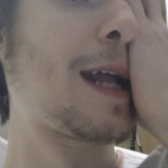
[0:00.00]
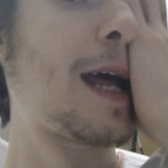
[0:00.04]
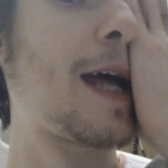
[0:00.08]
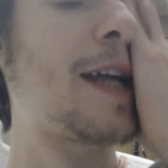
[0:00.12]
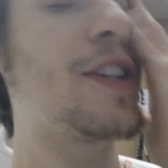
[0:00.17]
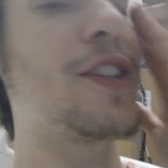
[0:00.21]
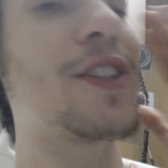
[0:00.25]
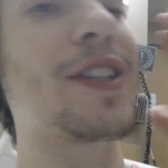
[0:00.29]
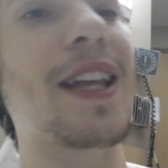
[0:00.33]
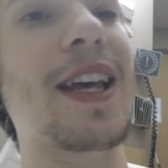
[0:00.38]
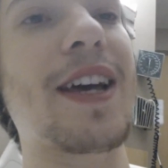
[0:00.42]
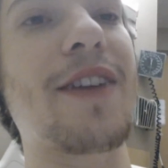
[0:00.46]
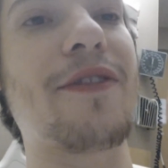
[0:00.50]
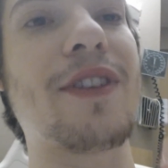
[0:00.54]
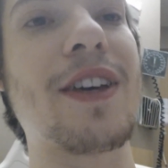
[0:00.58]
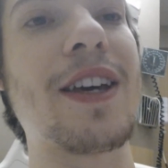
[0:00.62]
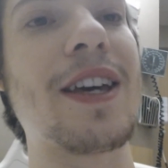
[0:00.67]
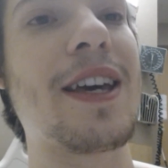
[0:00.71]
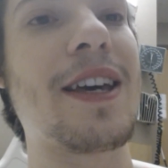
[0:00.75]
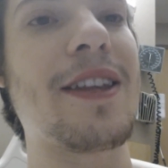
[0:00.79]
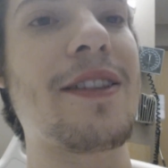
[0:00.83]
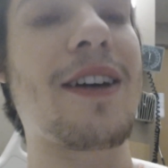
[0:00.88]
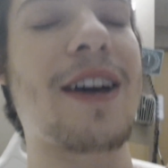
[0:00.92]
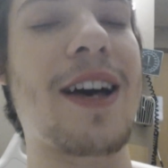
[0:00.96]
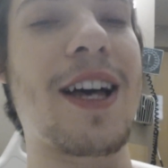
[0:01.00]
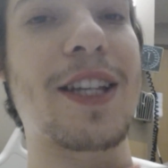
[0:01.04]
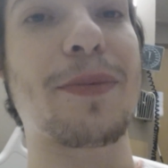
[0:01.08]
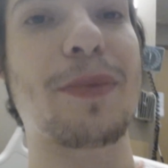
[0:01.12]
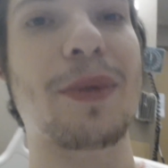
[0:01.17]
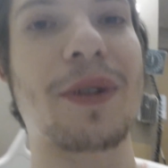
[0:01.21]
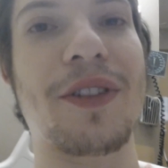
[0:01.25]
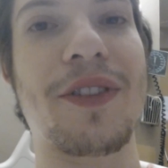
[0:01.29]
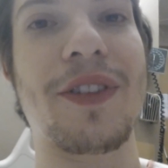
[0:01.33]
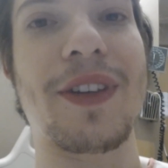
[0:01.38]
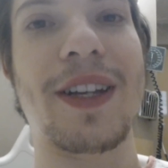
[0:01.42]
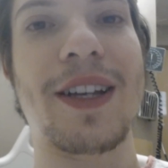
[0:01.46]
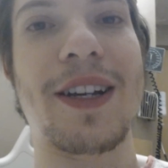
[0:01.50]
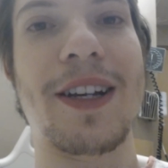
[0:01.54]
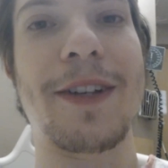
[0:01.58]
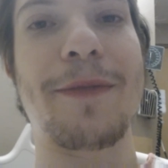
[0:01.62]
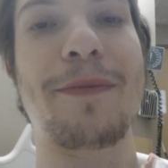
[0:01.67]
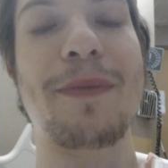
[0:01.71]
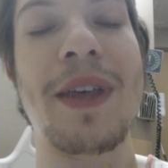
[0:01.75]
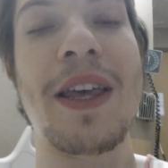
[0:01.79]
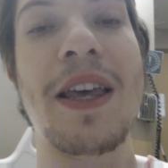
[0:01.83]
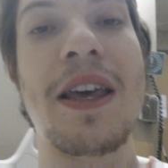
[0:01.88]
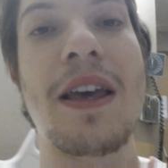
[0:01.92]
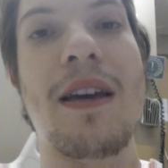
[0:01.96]
I just have the hospital thing on,
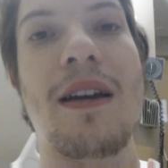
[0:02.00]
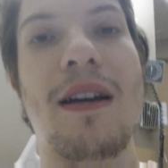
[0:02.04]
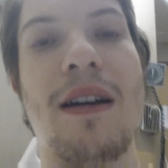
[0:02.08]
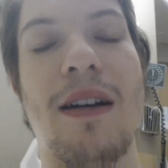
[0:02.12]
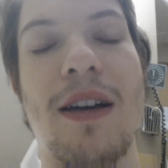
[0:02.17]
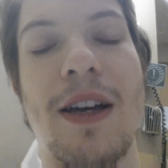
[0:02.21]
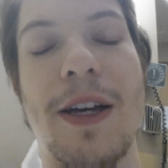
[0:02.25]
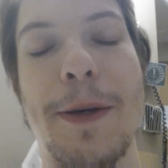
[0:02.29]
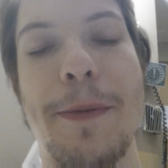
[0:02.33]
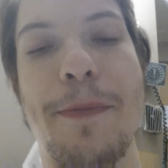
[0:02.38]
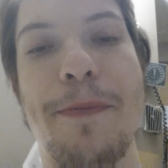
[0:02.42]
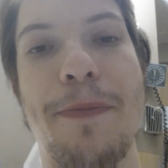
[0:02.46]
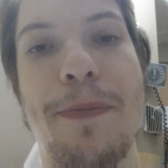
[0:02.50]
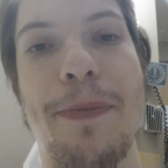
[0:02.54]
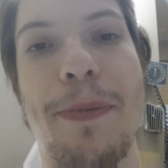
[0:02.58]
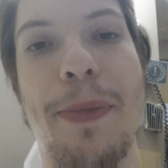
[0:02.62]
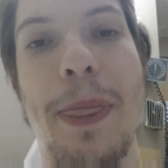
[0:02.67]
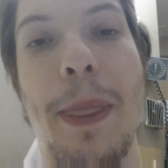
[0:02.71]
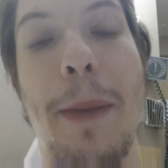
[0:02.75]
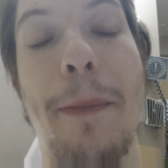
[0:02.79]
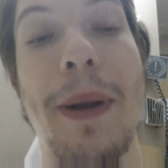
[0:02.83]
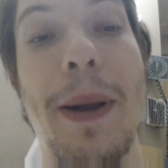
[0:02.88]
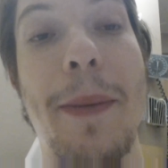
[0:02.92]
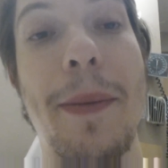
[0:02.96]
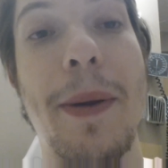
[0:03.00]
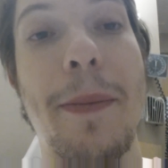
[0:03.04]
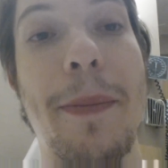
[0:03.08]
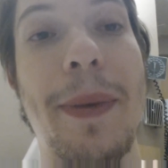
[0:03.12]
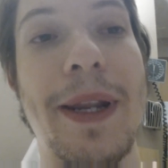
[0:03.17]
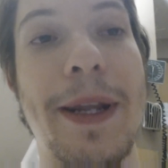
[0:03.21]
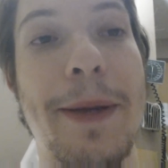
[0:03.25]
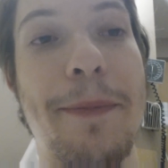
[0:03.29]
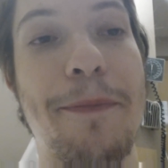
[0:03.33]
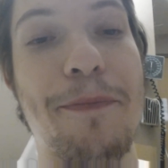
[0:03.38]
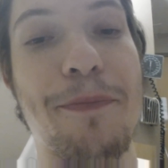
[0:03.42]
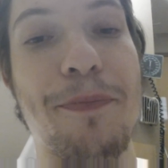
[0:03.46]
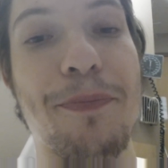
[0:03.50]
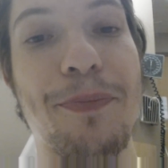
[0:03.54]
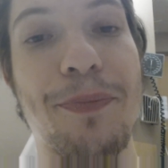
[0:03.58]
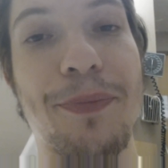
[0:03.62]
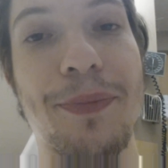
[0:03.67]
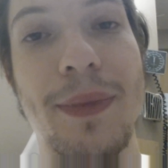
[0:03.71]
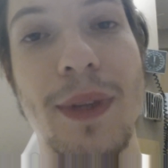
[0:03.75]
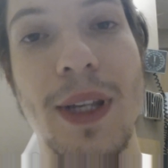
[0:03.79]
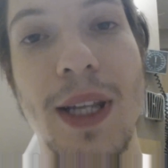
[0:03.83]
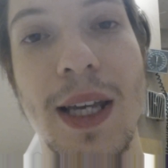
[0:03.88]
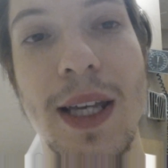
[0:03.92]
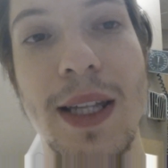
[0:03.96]
um, but I'm going to beat it,
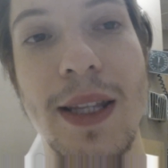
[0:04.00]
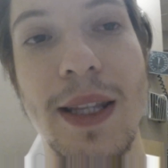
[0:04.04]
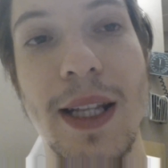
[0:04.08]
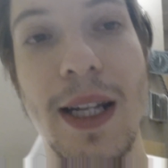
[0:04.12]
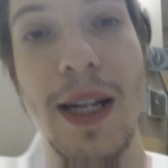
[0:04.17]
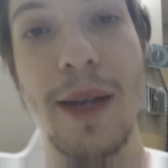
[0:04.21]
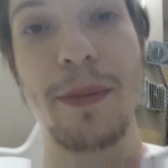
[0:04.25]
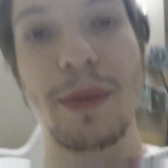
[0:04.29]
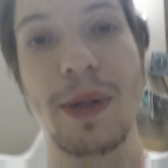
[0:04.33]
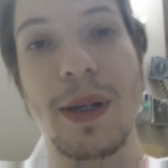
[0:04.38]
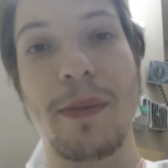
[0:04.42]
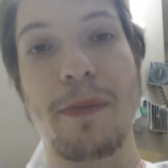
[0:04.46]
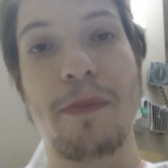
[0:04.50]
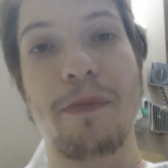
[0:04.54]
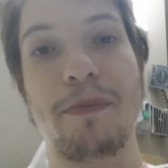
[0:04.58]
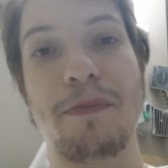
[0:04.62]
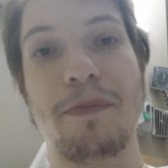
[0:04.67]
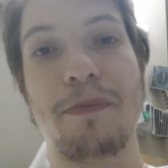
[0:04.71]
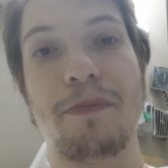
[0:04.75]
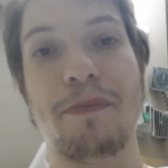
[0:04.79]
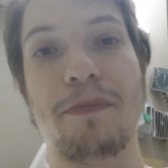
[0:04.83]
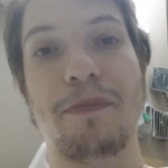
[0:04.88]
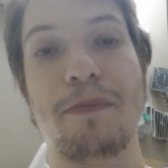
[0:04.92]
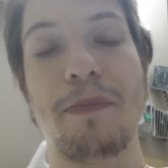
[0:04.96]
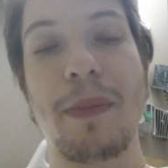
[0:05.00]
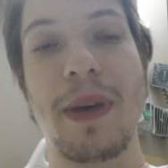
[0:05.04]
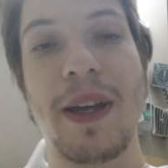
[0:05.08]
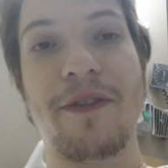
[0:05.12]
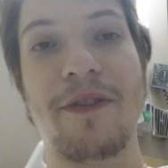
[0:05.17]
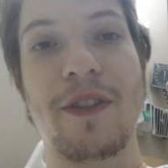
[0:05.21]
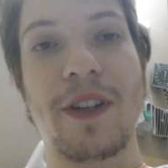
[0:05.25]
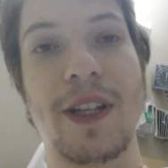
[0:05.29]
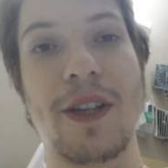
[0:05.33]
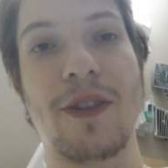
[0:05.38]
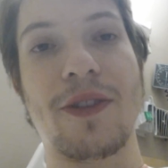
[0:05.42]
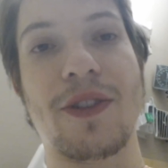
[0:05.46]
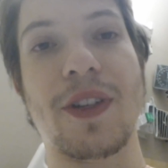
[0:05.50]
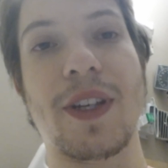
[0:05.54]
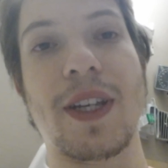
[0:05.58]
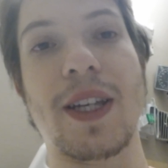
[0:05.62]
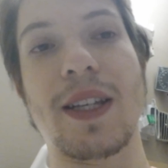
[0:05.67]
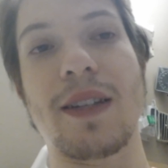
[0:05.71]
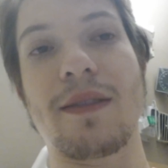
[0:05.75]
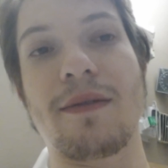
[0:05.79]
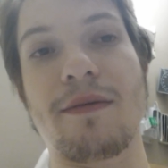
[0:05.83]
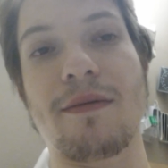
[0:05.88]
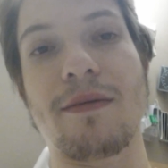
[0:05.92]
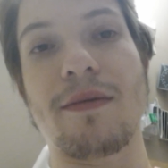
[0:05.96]
and then I'm going to make videos
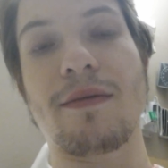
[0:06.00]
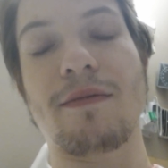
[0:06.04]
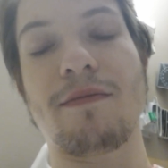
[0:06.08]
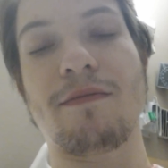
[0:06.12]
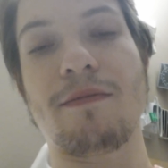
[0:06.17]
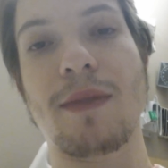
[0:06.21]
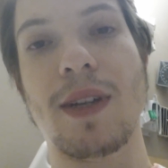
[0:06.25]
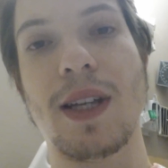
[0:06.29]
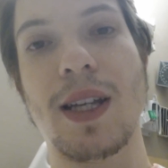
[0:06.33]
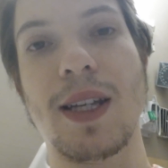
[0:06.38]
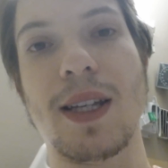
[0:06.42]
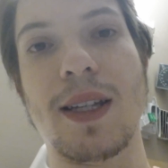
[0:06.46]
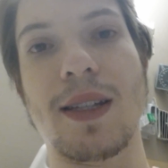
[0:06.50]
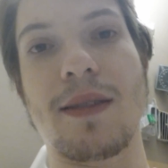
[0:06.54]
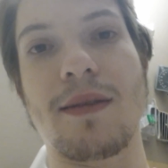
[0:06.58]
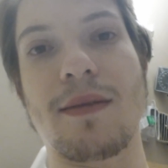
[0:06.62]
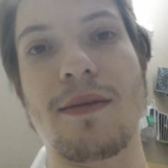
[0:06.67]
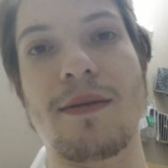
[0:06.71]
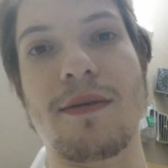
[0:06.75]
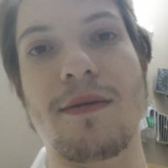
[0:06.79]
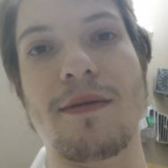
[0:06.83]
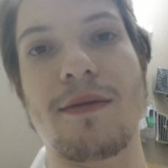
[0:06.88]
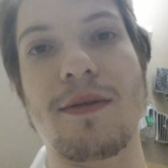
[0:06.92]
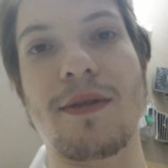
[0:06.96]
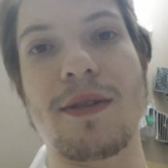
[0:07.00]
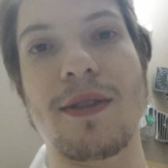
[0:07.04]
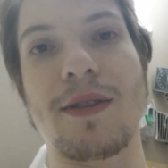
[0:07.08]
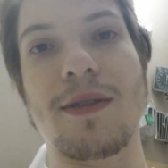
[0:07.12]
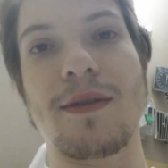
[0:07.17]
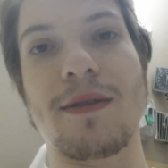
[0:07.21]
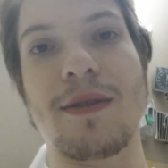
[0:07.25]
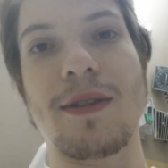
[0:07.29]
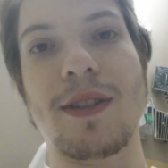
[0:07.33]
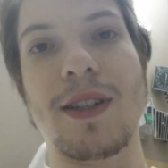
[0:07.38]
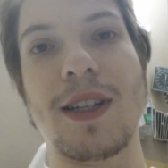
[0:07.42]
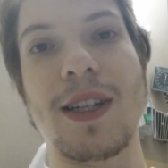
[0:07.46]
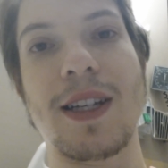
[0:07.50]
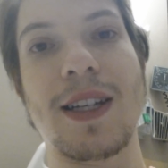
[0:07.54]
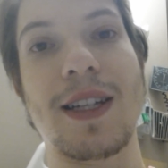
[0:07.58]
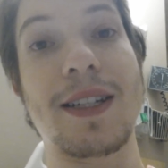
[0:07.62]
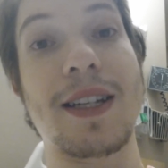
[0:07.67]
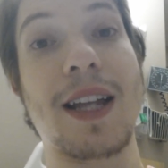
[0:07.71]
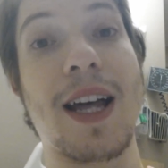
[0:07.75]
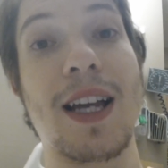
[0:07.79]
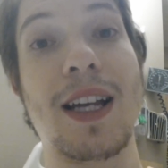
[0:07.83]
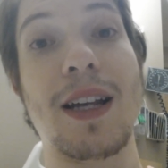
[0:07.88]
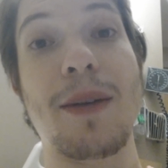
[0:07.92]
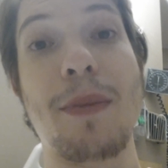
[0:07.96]
again and
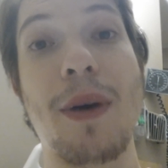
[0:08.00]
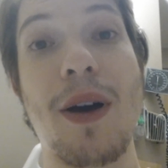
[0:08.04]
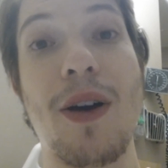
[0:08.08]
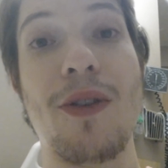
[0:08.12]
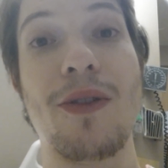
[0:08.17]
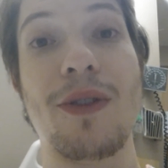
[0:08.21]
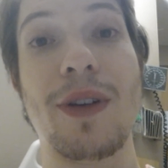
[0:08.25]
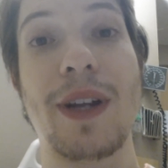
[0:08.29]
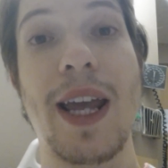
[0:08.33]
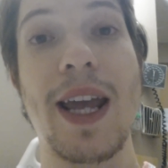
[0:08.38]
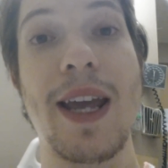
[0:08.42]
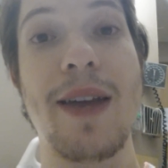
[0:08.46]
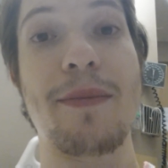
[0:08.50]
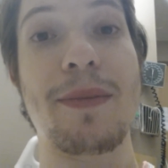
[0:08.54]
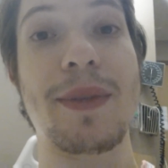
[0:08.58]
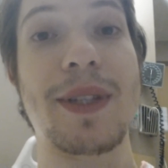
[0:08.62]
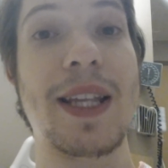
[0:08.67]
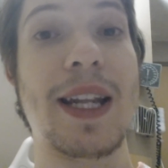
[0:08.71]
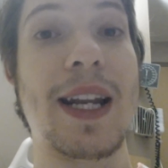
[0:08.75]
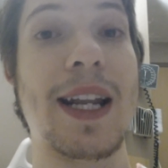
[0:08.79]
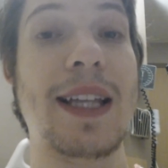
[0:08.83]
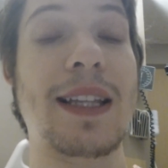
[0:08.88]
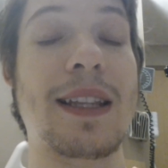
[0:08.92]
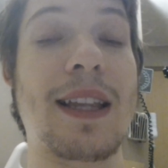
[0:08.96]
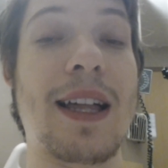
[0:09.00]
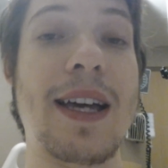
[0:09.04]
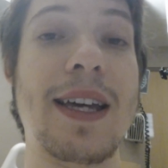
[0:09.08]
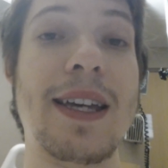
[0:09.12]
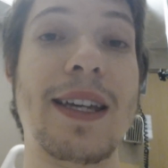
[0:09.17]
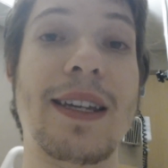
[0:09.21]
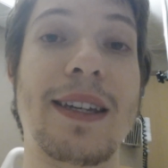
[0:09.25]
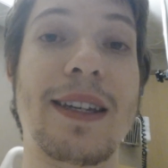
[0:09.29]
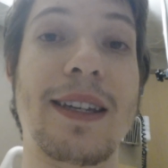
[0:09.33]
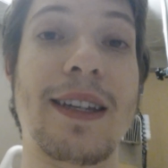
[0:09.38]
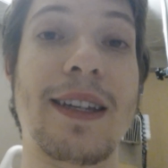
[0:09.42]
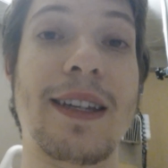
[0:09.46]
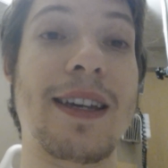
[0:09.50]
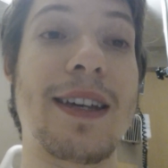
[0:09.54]
talk about games that I like